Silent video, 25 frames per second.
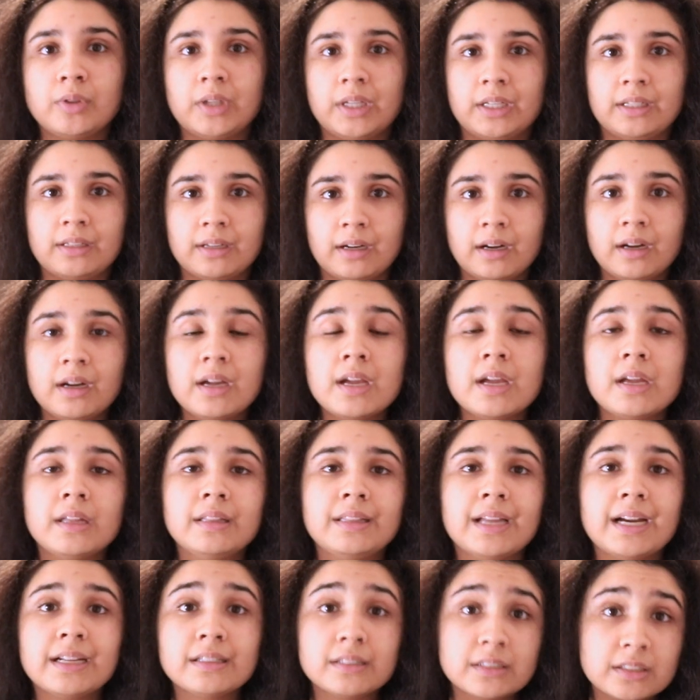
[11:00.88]
data,
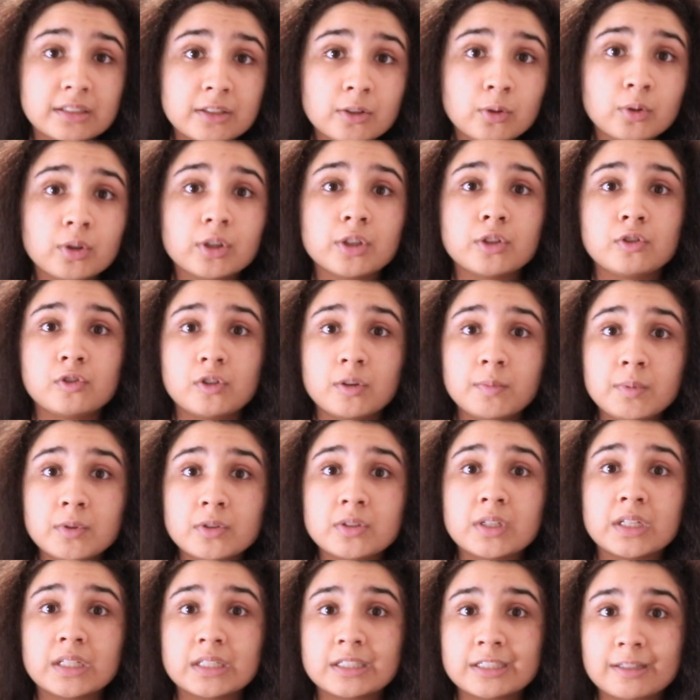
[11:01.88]
that's still
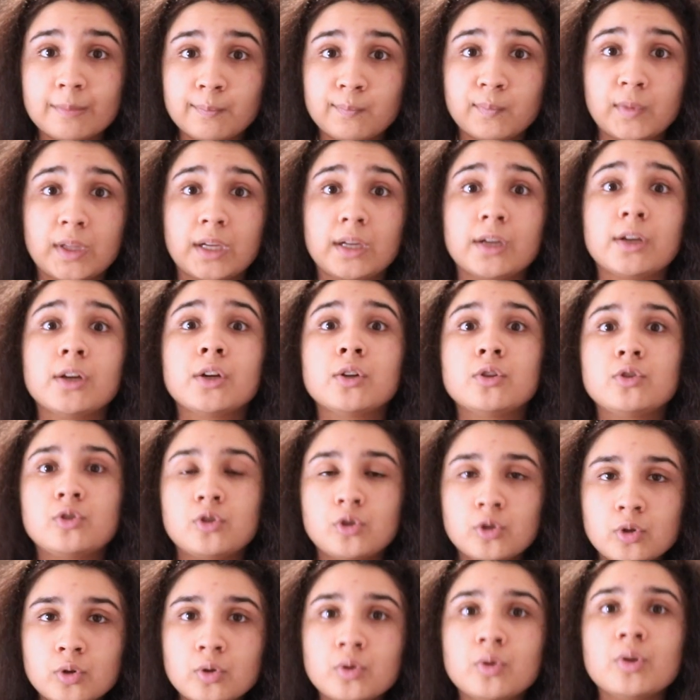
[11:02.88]
contributing something
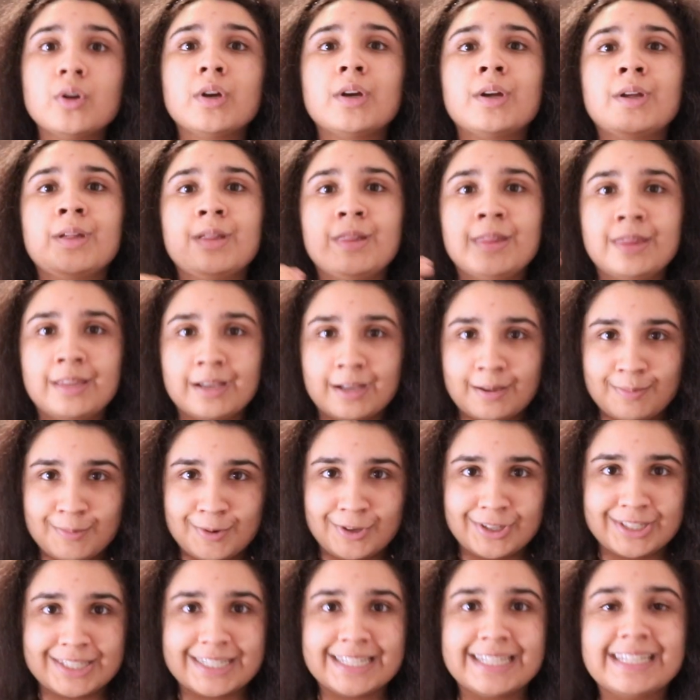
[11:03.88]
to the
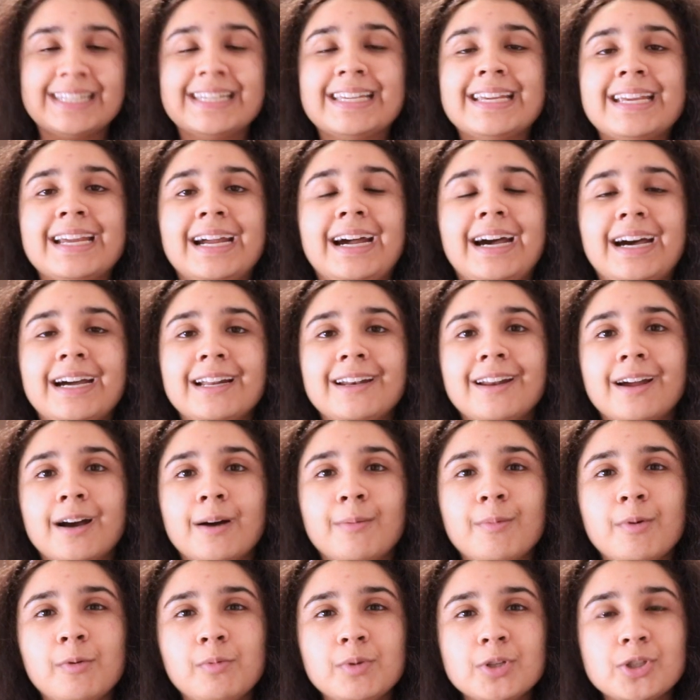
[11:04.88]
community, and
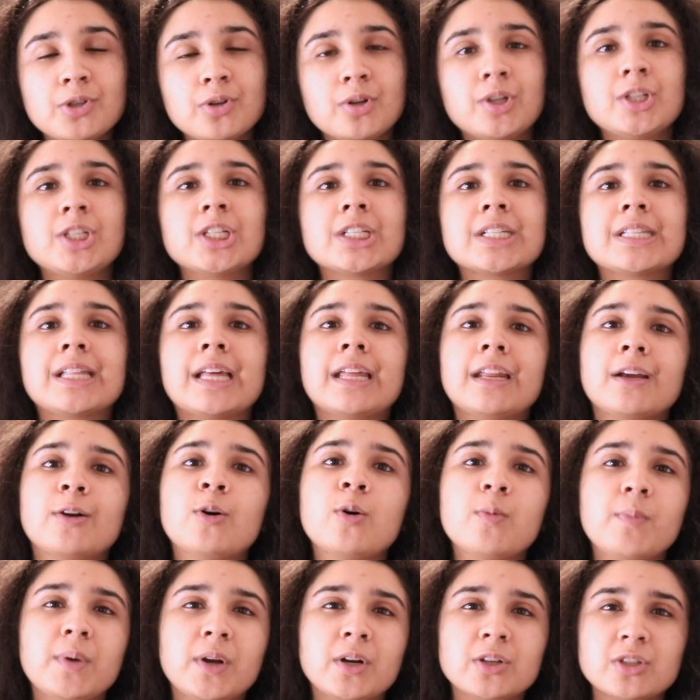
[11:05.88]
we shouldn't just let it
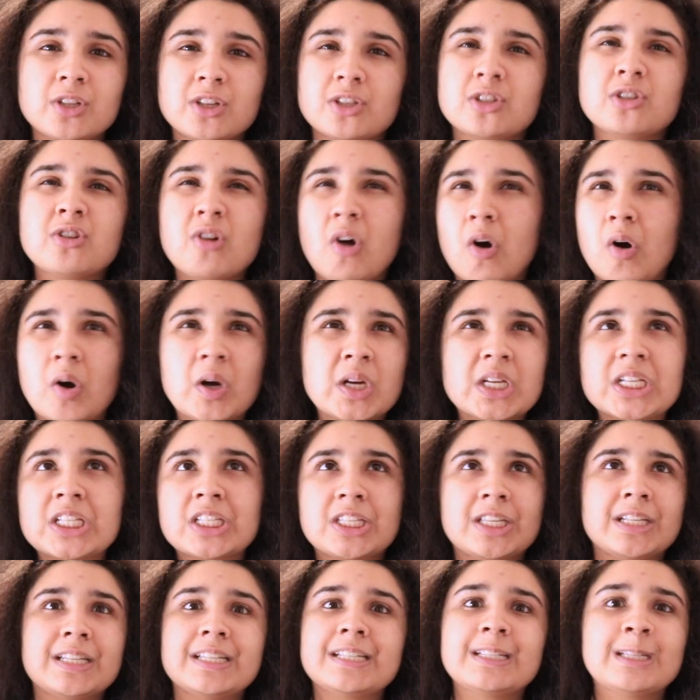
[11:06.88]
go because it's not
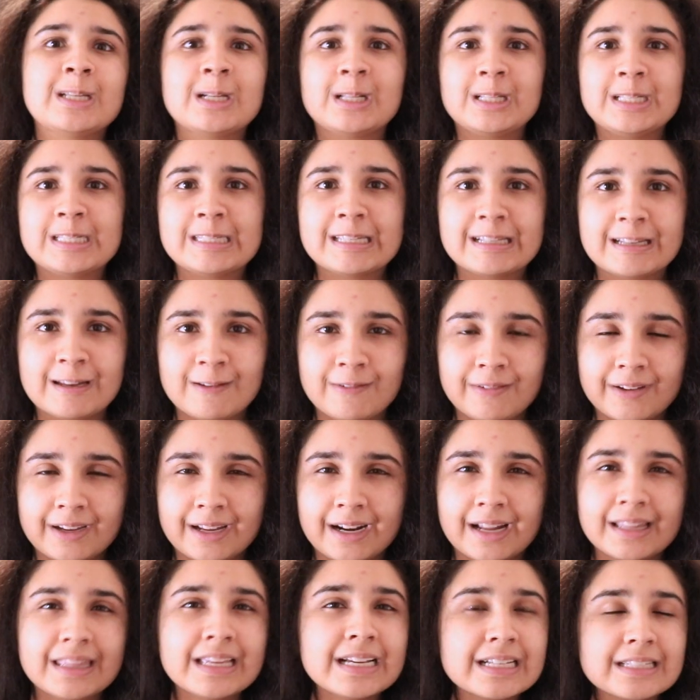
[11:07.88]
statistically
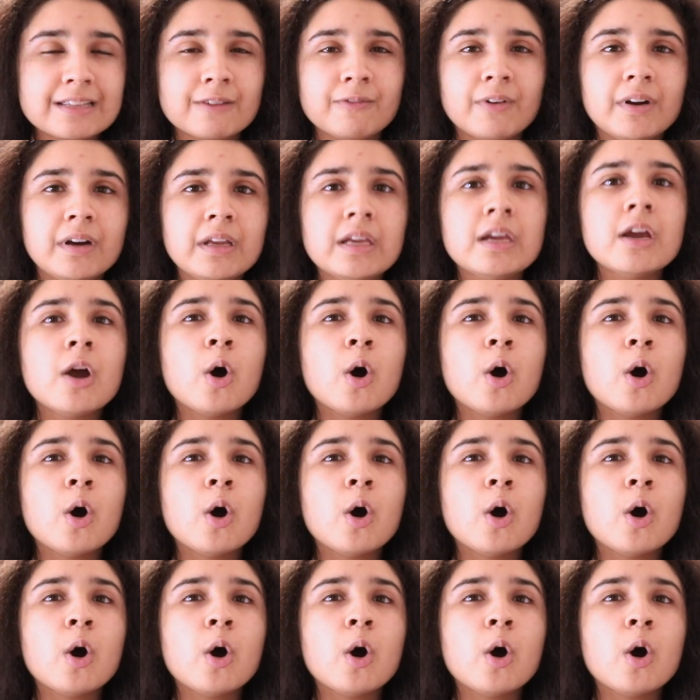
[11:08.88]
significant. I think it's a very